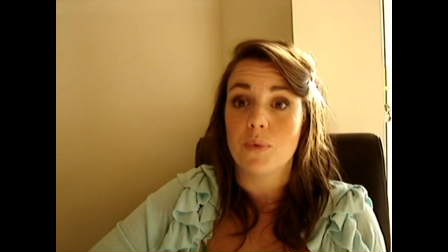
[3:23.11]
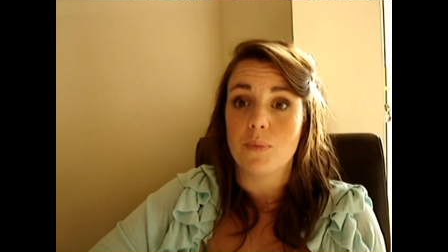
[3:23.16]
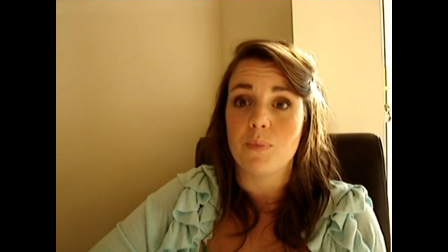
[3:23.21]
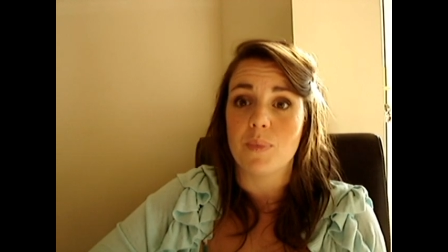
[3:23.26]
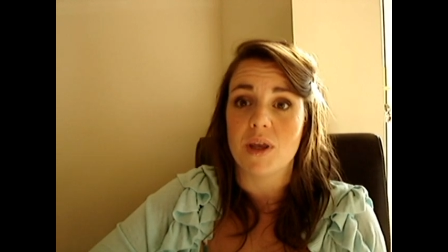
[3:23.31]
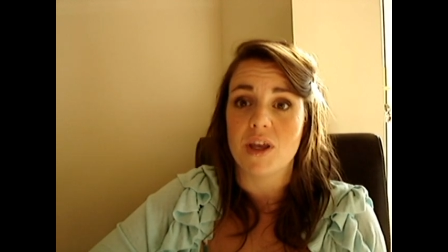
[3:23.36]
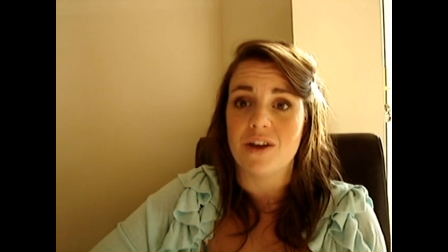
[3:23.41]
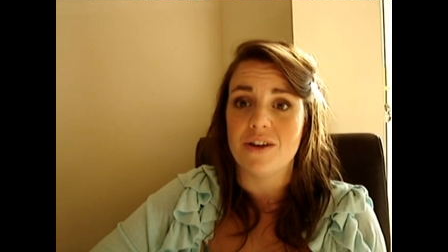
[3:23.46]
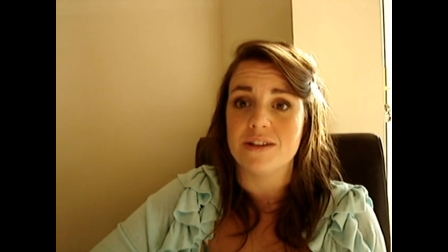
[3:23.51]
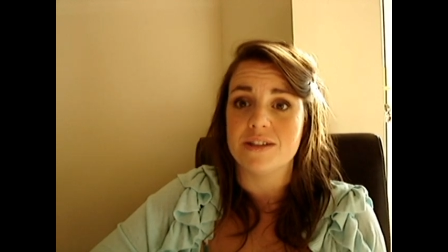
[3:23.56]

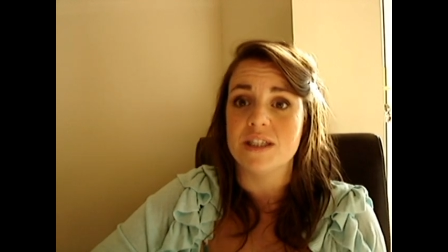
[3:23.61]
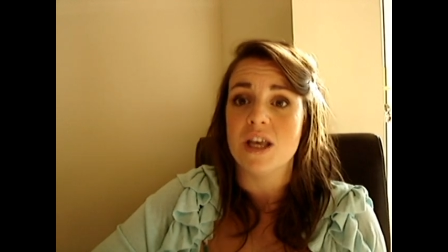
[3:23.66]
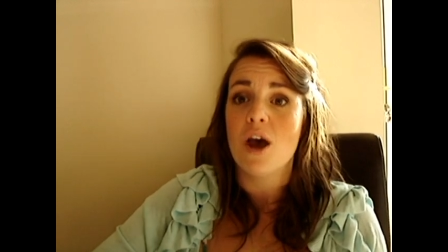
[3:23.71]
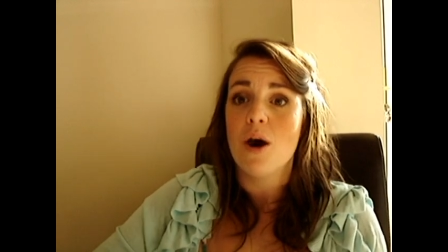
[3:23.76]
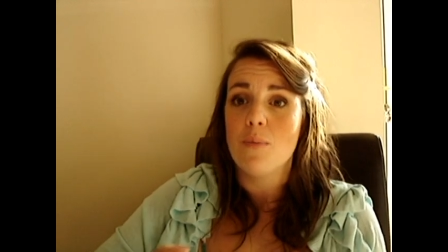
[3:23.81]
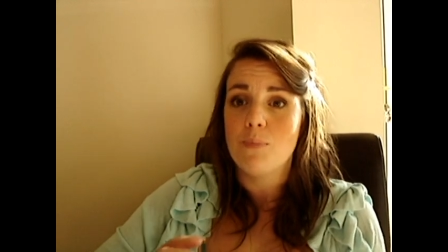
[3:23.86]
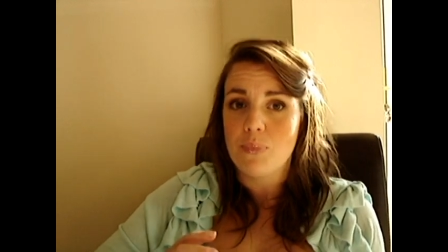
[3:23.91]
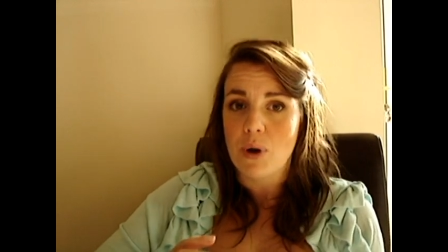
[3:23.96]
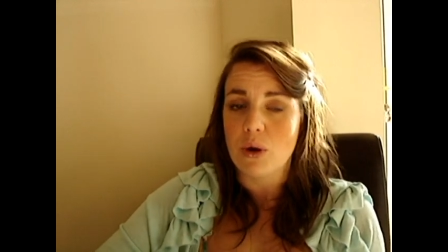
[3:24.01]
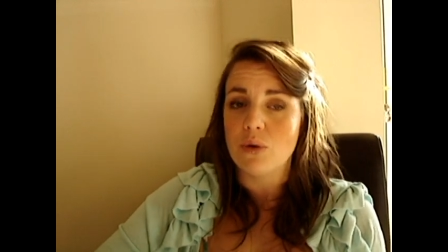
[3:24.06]
because
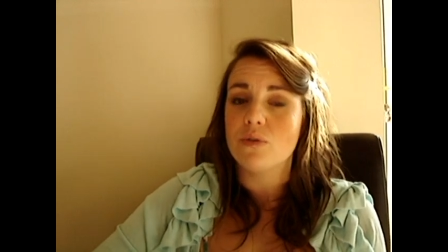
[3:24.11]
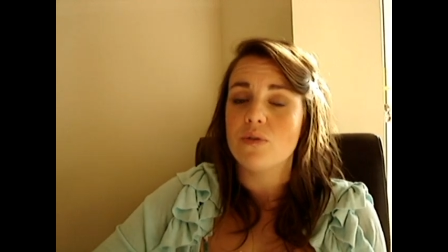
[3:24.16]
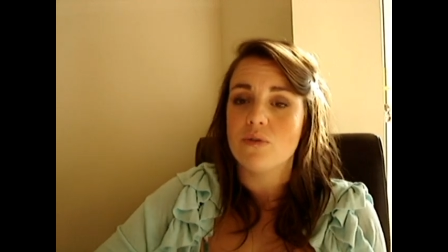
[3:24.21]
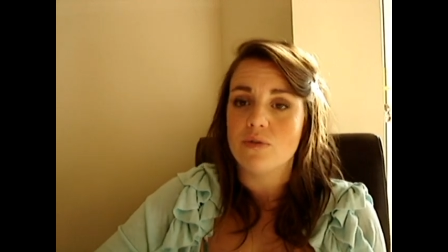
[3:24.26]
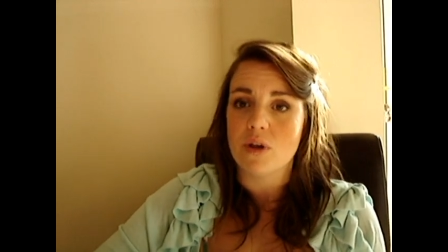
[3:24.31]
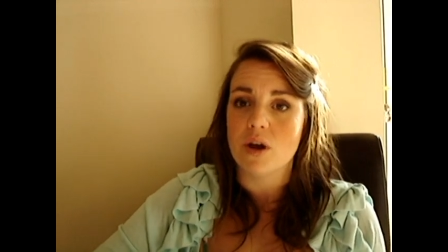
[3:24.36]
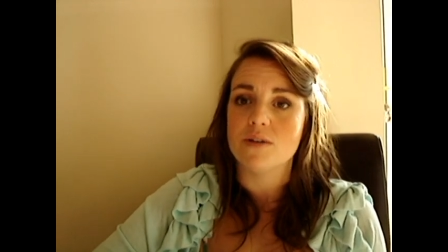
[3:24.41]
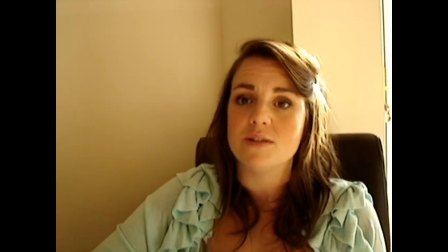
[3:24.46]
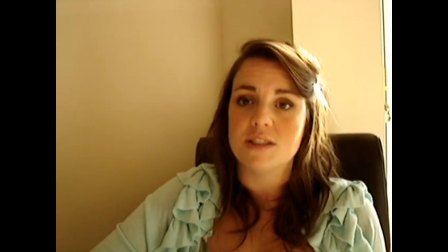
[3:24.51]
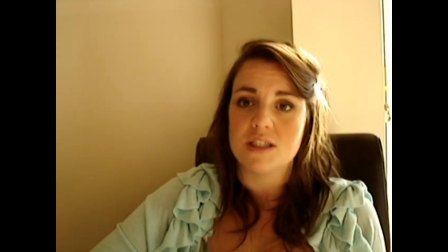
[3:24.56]
both of
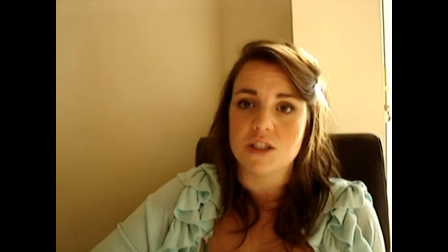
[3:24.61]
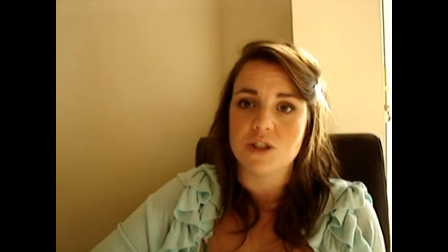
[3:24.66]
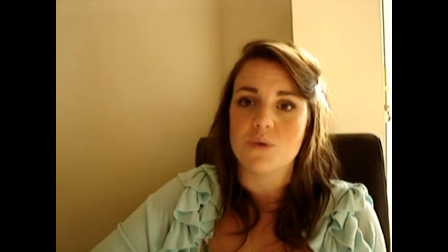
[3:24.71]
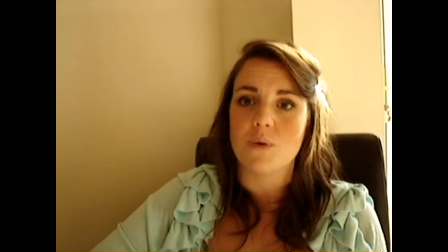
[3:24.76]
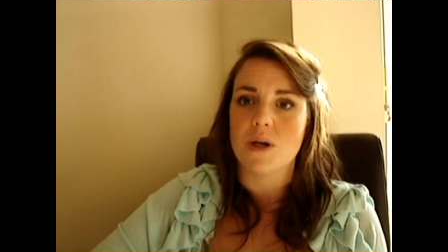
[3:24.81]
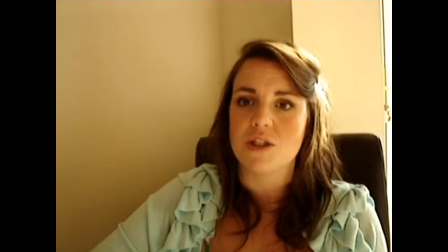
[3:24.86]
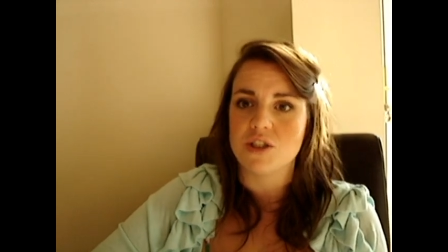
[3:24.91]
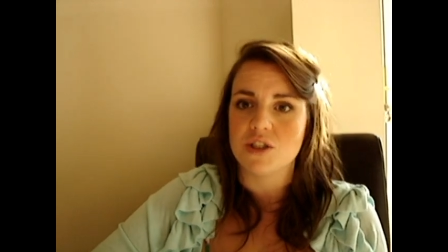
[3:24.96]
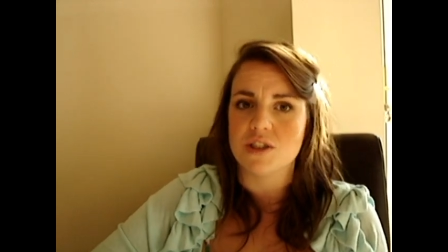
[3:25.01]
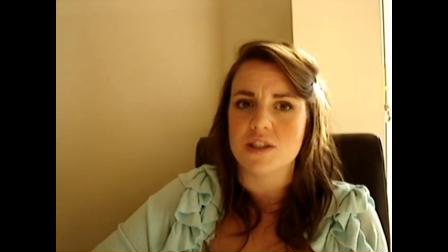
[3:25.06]
those
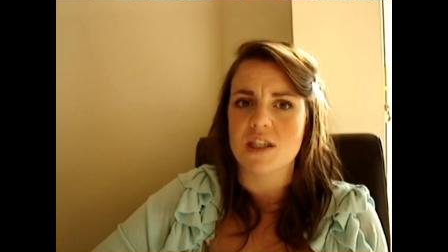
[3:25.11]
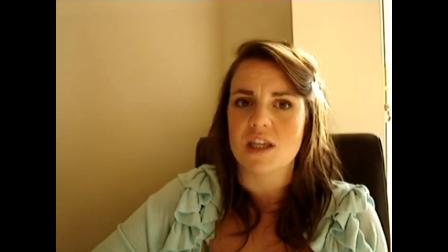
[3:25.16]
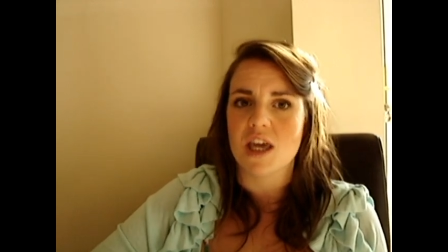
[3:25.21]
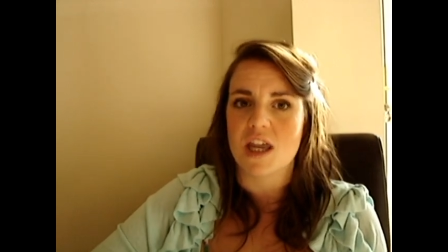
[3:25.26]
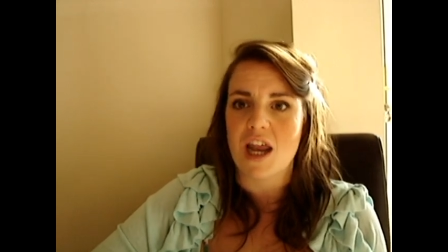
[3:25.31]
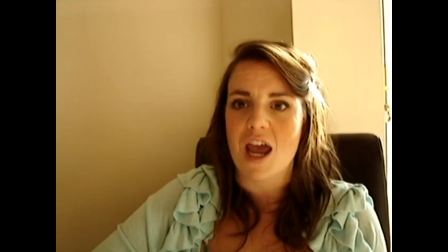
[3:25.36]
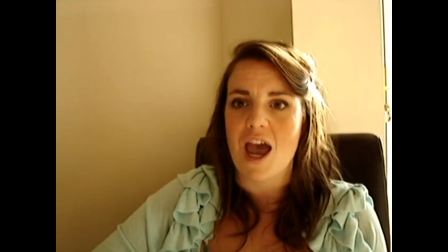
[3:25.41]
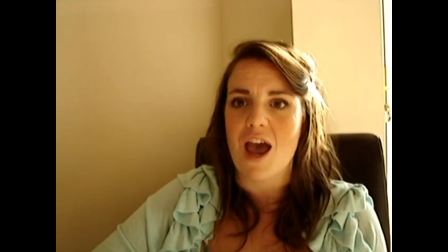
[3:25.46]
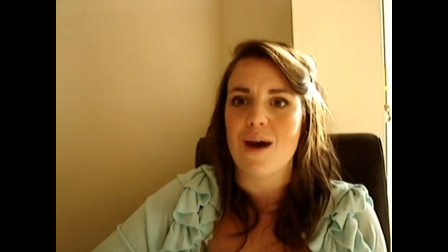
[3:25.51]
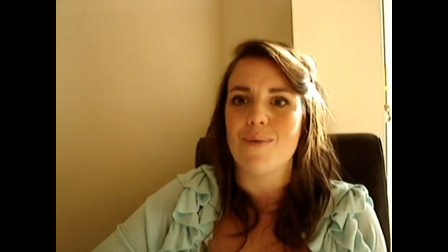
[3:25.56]
situations are going
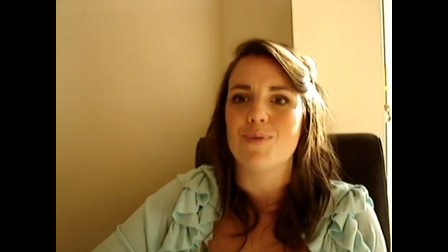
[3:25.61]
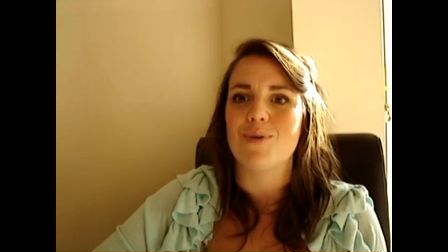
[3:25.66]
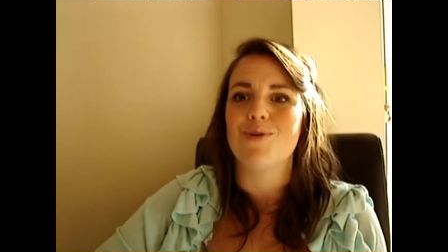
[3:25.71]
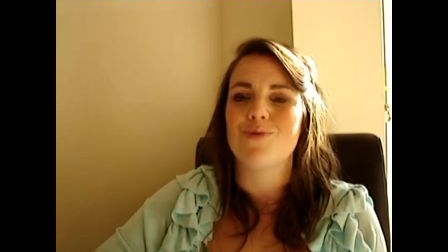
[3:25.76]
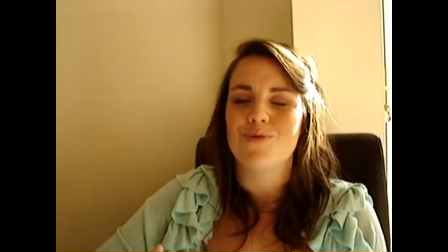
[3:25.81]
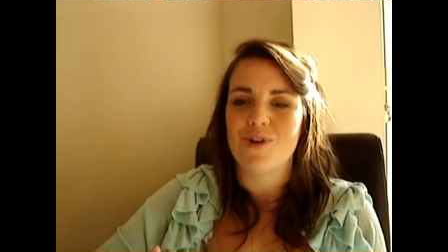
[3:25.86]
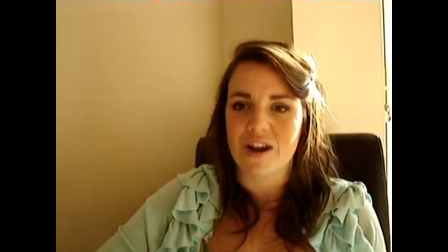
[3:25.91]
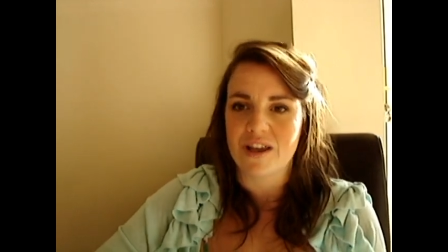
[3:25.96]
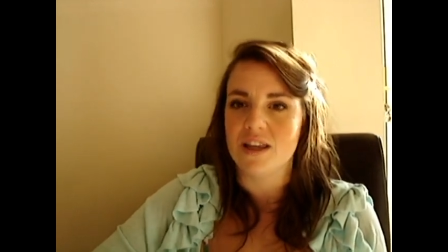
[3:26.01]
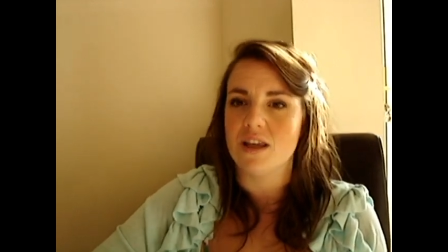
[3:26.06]
to happen
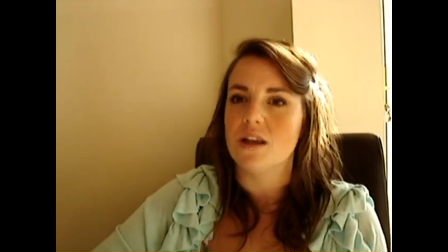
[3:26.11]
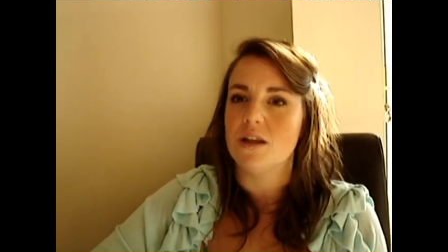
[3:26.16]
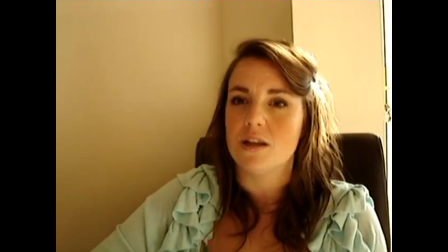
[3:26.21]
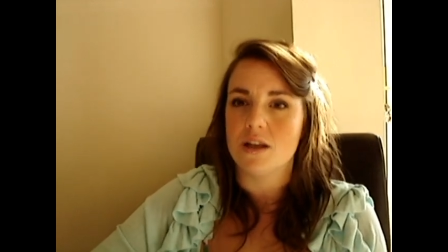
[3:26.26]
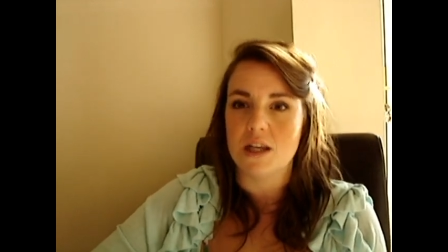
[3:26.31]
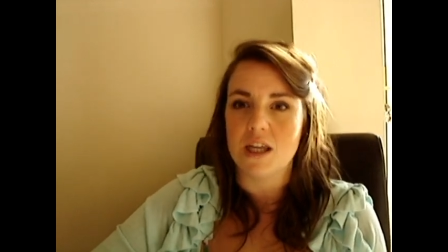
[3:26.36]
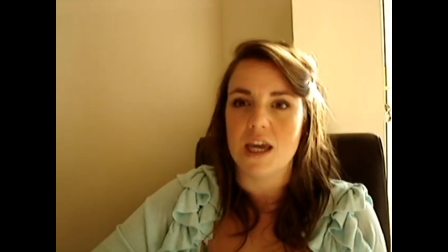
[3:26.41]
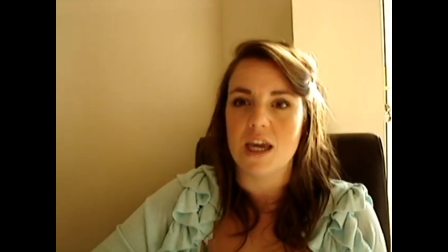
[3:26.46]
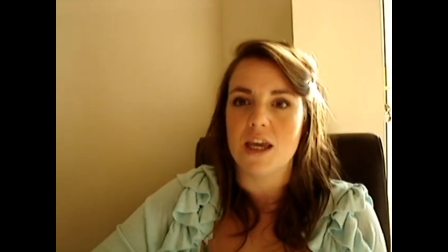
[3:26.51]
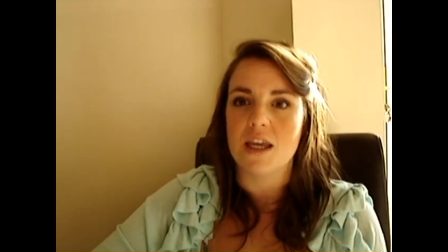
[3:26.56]

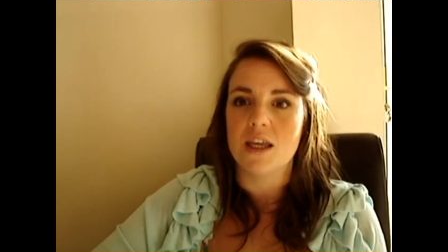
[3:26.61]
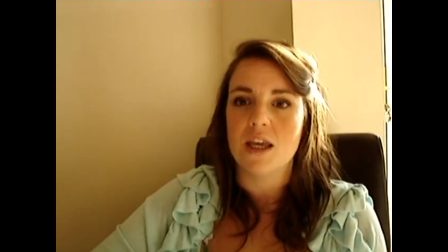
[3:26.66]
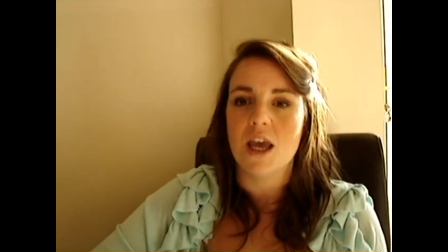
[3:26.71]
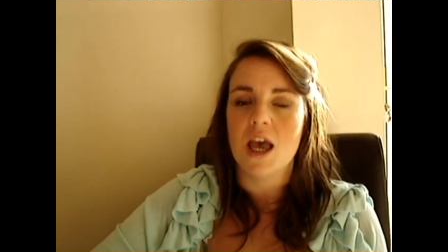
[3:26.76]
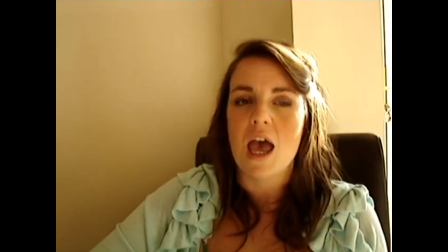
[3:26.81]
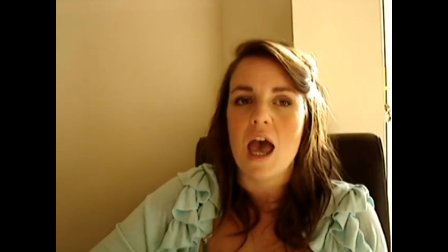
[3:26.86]
regularly.